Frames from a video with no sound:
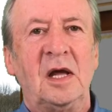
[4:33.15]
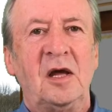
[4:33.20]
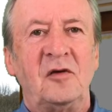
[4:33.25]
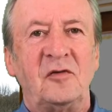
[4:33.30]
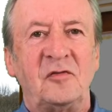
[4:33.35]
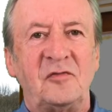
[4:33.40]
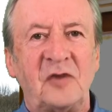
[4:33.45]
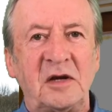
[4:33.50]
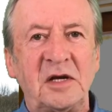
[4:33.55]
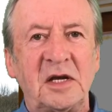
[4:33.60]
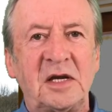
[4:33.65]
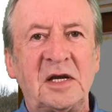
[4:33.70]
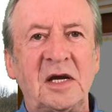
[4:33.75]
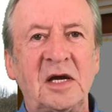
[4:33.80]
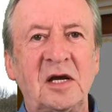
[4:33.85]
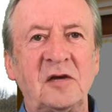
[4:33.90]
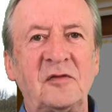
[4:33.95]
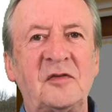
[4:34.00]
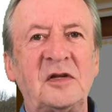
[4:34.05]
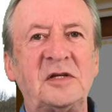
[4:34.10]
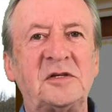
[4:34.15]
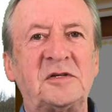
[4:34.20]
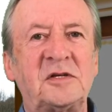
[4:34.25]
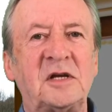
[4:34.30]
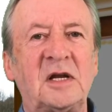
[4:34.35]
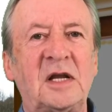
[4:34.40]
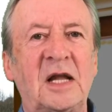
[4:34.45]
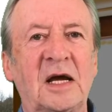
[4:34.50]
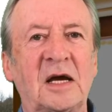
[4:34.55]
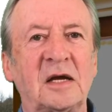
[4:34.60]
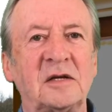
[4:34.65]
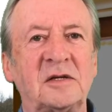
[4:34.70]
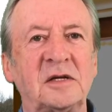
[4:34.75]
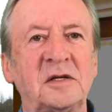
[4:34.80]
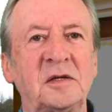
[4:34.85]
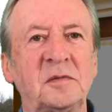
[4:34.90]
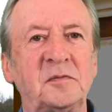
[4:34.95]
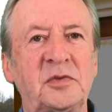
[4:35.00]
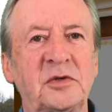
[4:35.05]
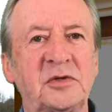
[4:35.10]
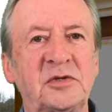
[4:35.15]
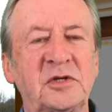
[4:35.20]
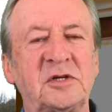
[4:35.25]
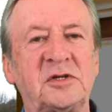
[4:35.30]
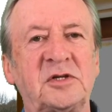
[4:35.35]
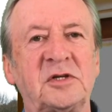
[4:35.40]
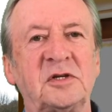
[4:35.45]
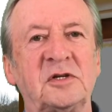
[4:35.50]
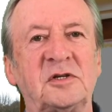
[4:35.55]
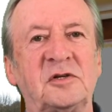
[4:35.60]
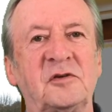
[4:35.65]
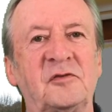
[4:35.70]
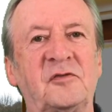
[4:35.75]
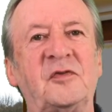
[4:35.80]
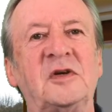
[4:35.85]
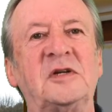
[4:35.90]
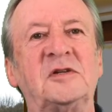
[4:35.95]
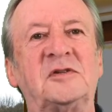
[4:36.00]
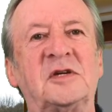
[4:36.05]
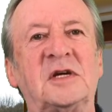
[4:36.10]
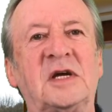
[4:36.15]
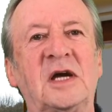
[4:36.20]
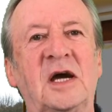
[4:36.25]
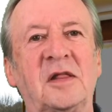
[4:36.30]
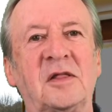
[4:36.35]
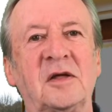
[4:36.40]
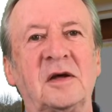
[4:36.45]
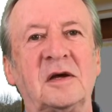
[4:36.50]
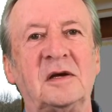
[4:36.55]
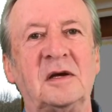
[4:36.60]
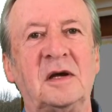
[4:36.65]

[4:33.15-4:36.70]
very carefully selected and positioned to fit together,